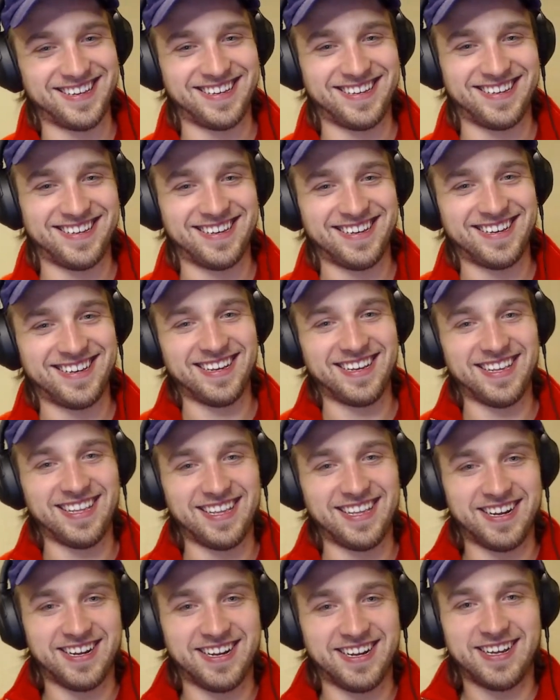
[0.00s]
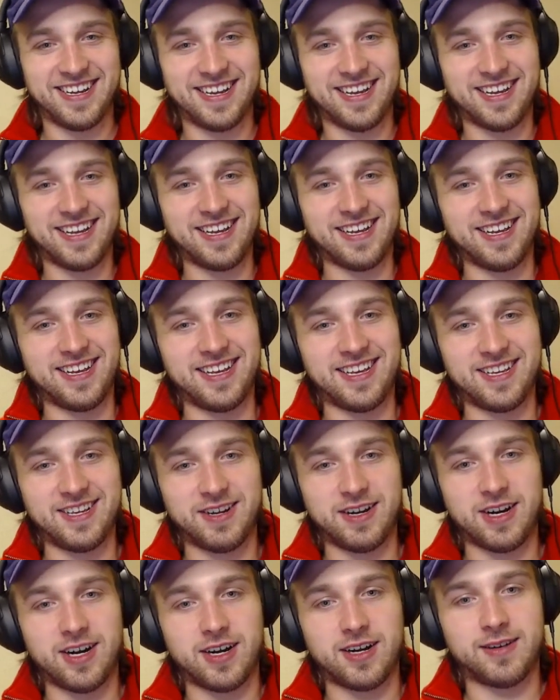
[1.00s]

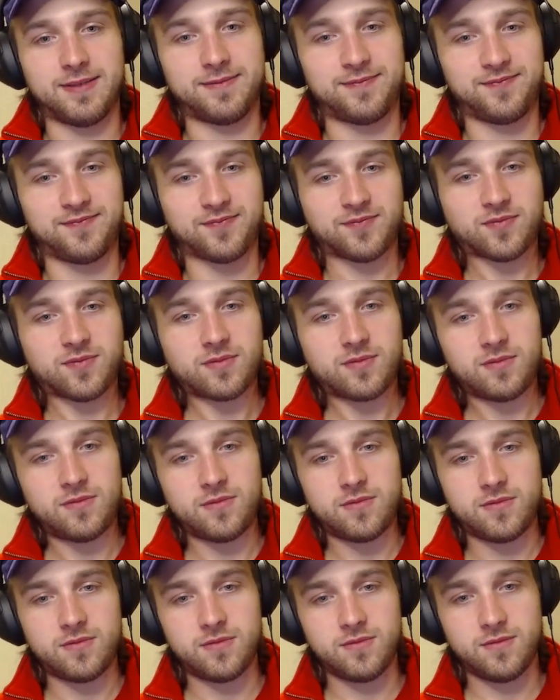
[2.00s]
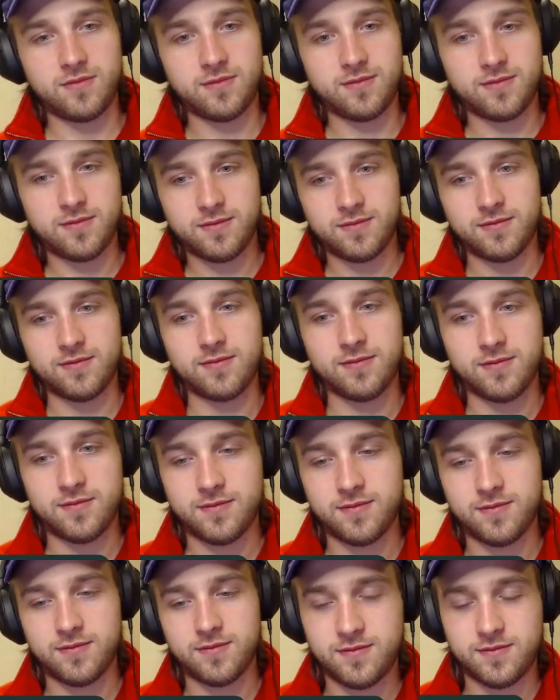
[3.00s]

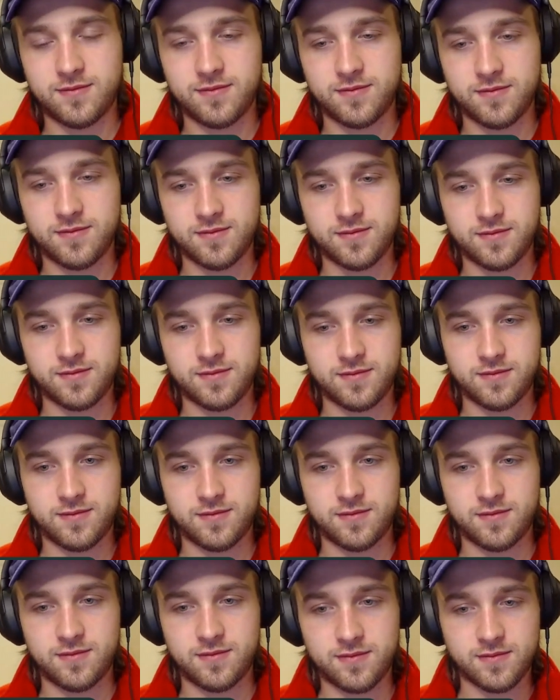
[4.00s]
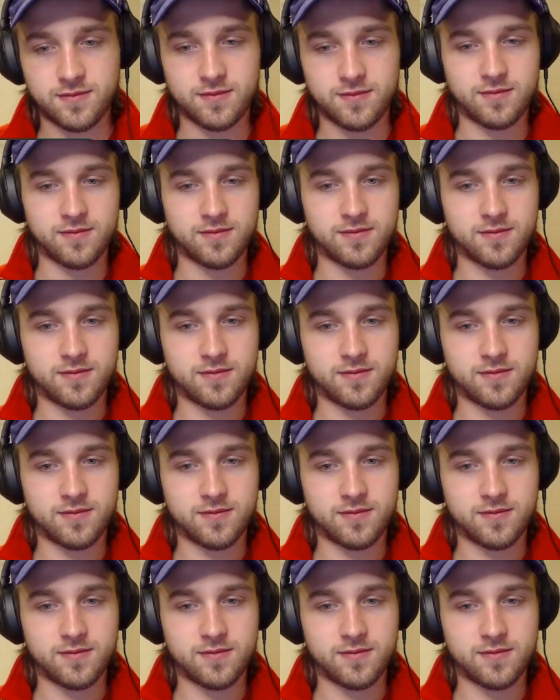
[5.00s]
The person shown says nothing.